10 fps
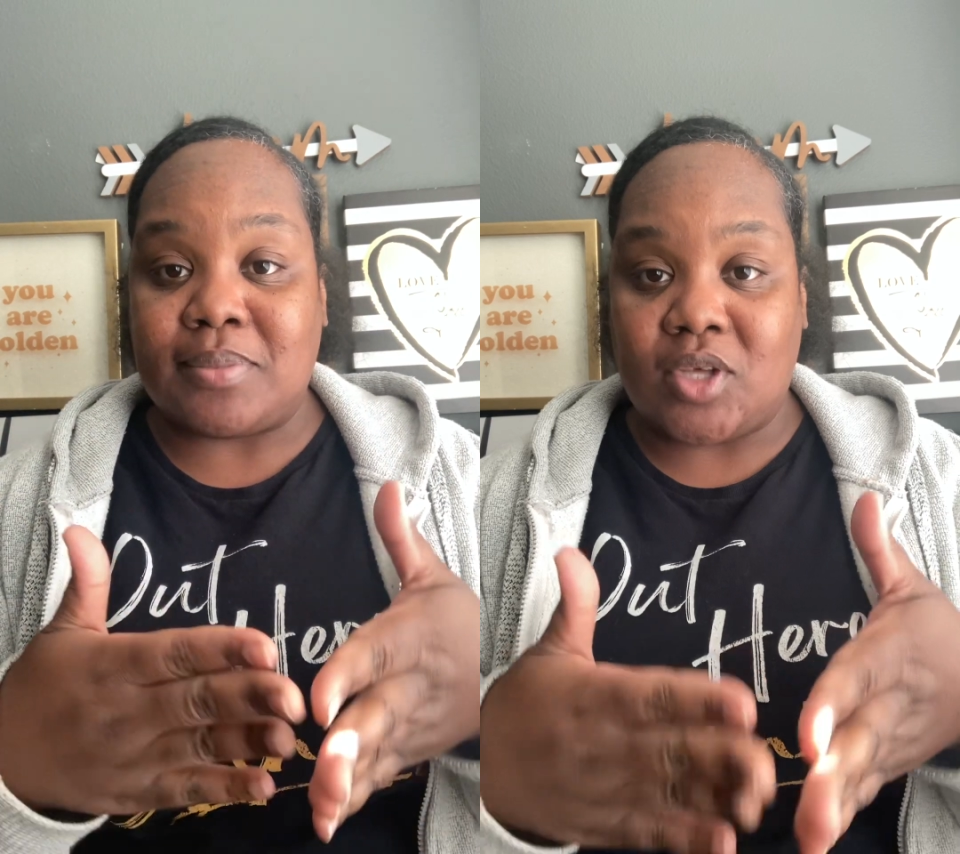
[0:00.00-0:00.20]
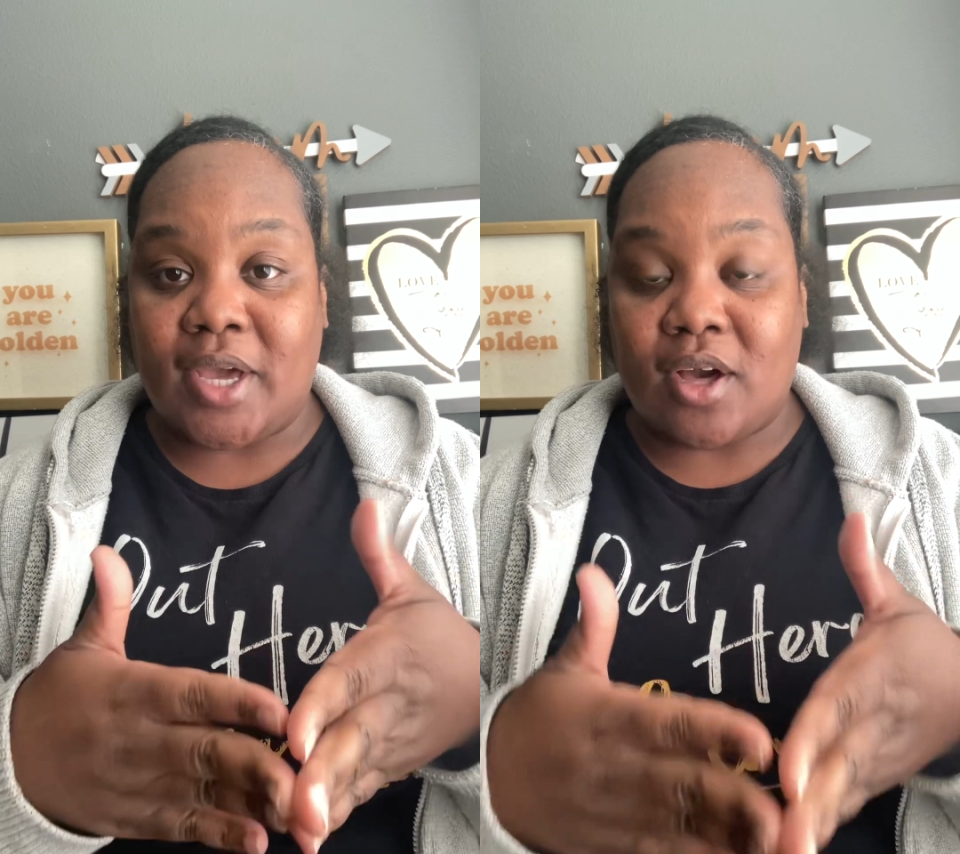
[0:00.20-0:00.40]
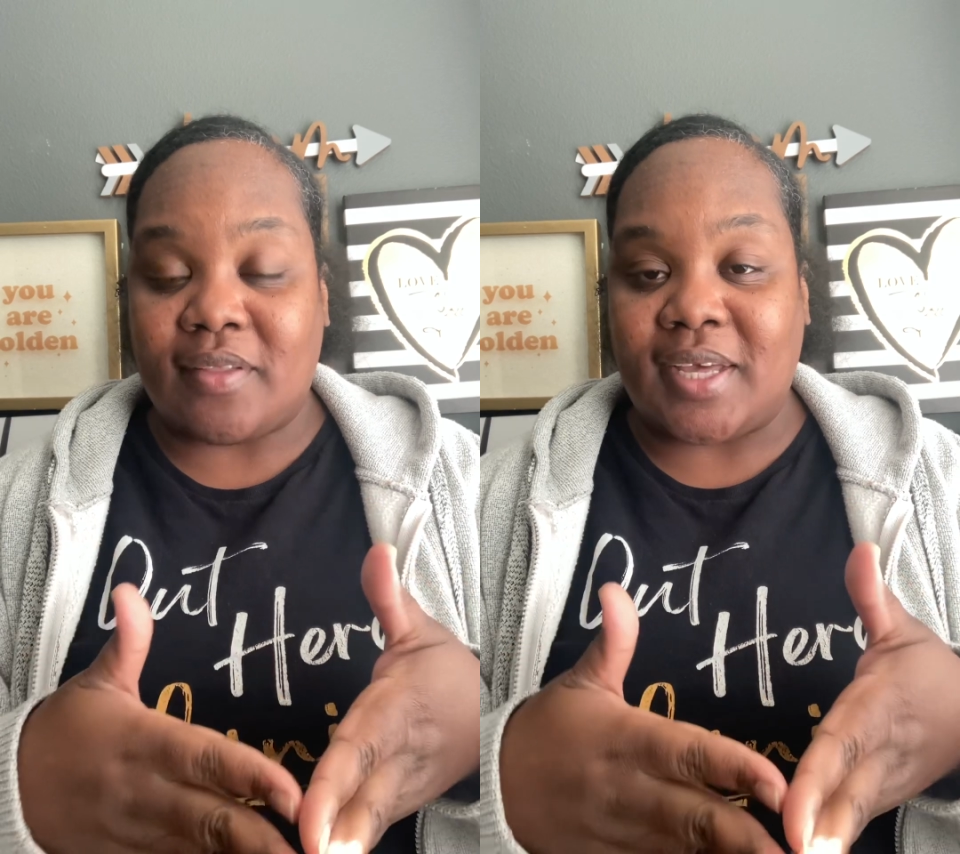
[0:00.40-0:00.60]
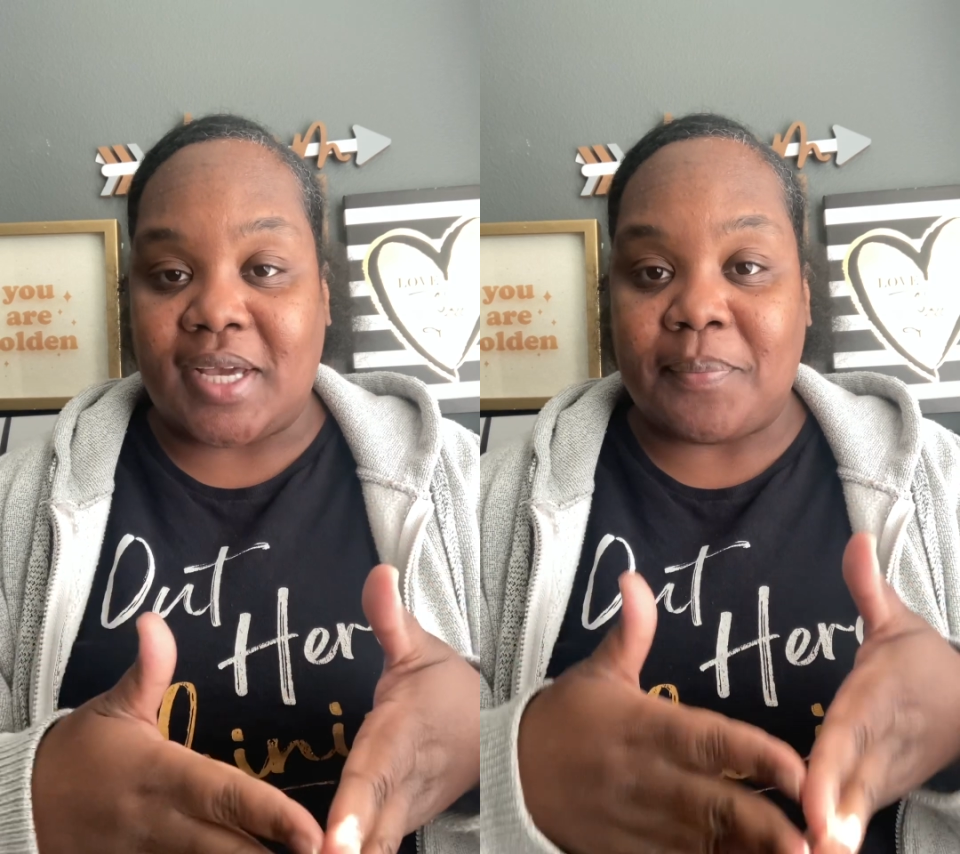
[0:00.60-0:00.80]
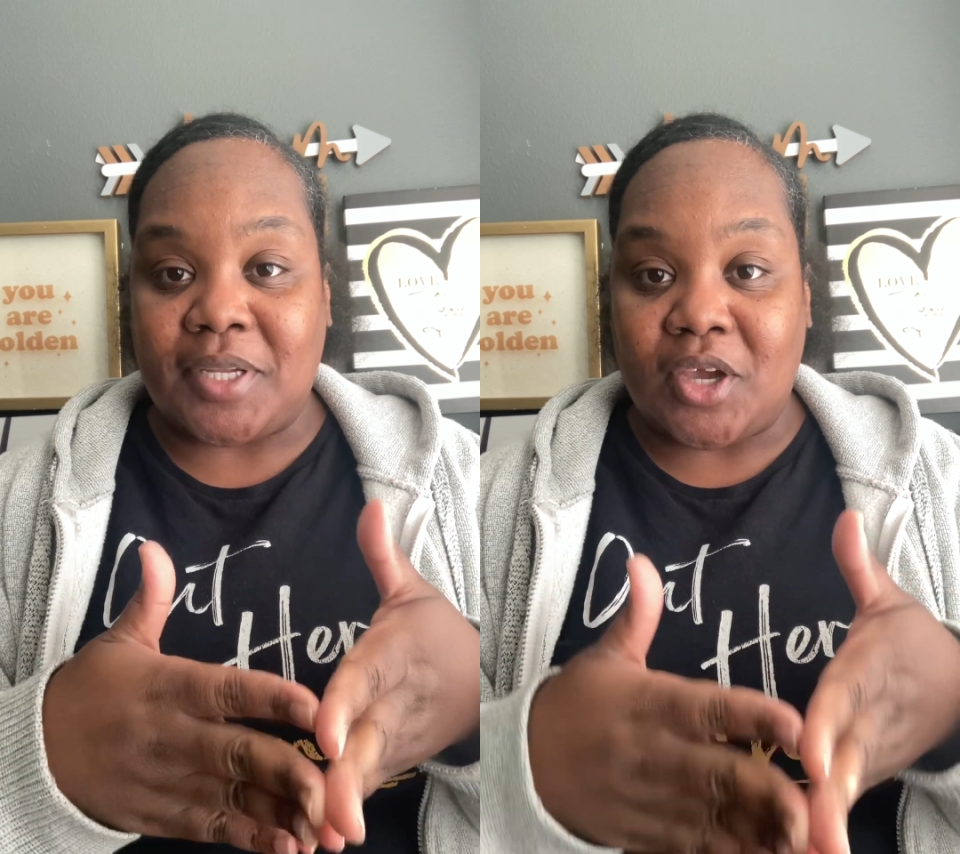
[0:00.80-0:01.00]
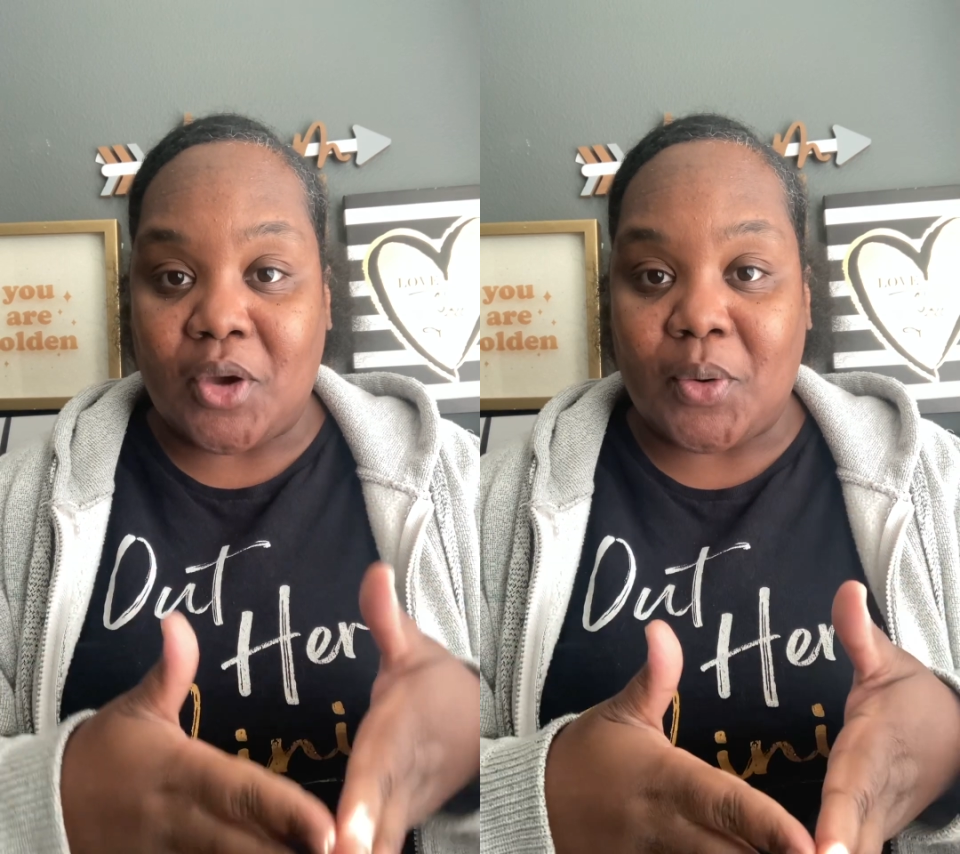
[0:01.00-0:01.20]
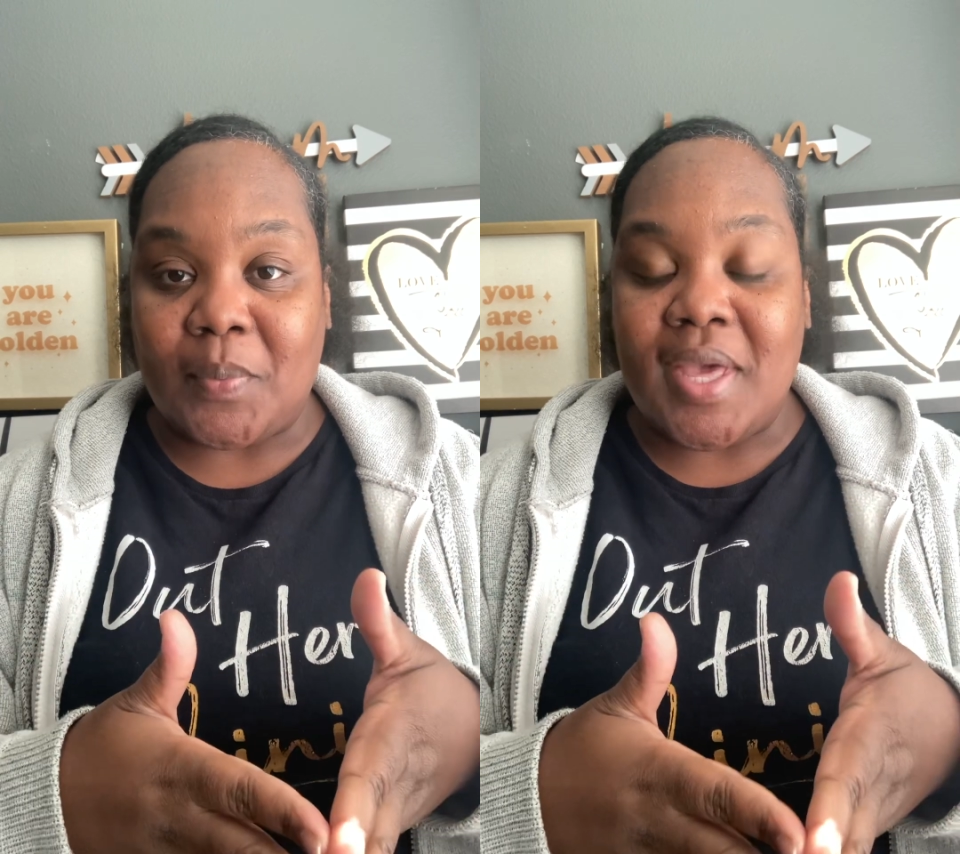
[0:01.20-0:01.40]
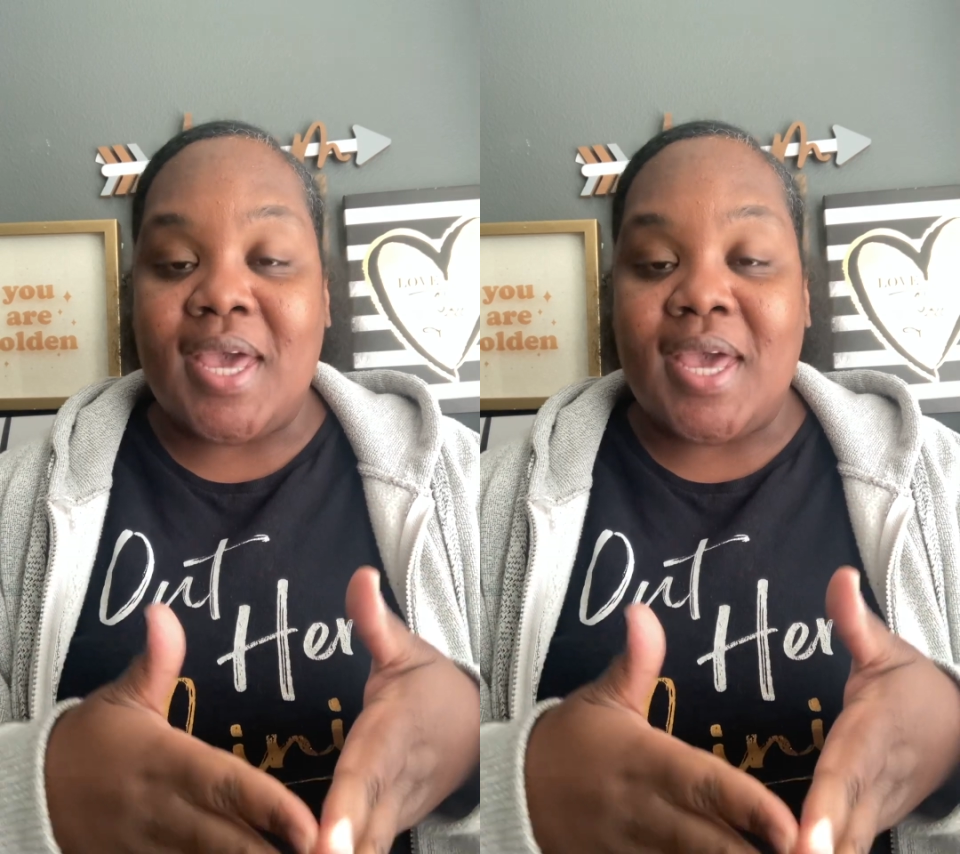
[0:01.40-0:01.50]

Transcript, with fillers: so I called that company home